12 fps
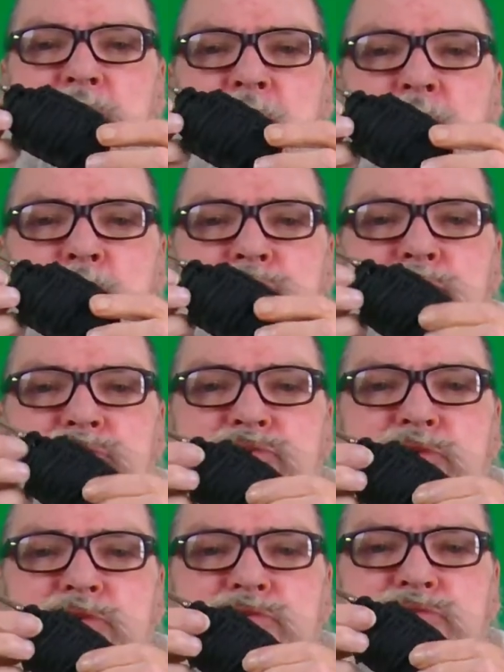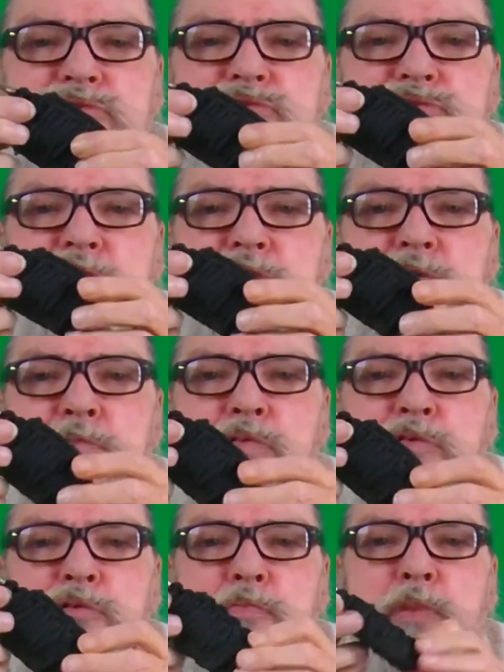Now what this is, it's a
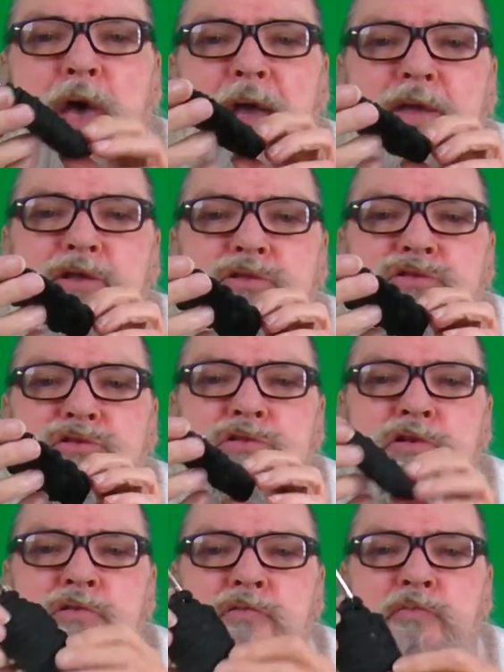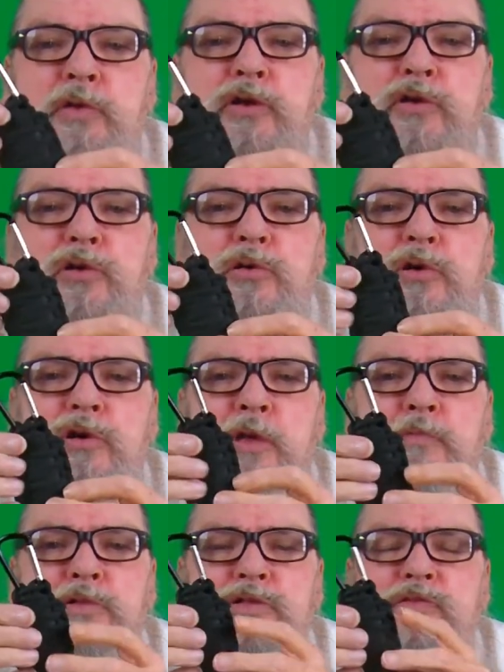little package of paracord. I
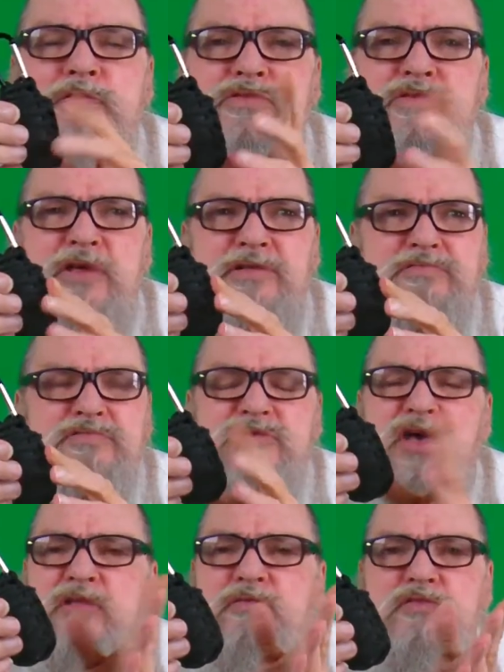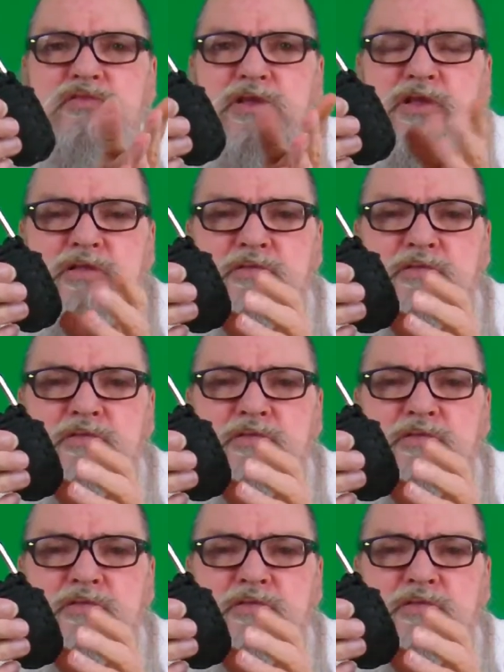believe it's like 10 feet.